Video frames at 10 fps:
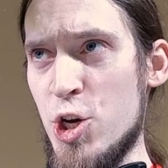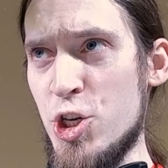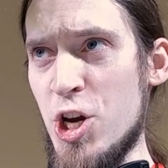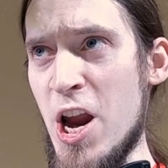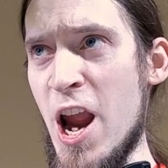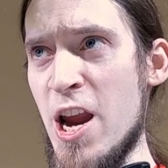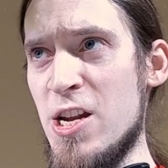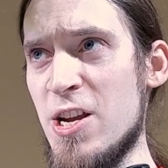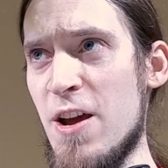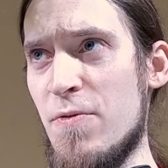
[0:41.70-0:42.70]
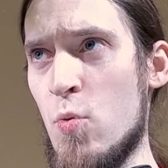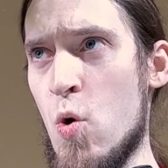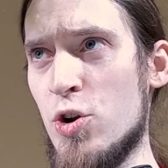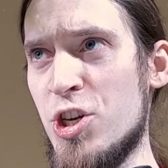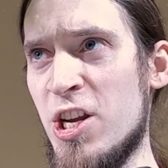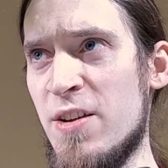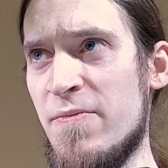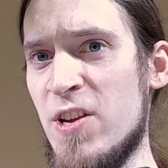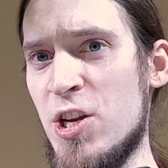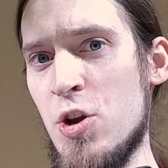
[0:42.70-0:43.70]
She ain't ever watching
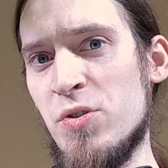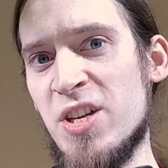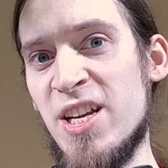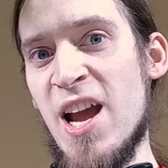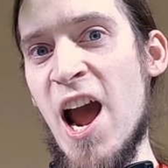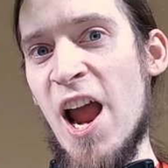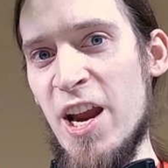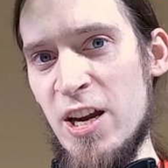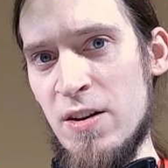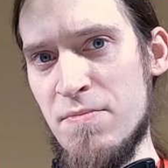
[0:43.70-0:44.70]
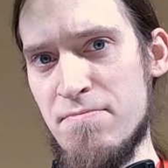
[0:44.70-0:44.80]
him videos again."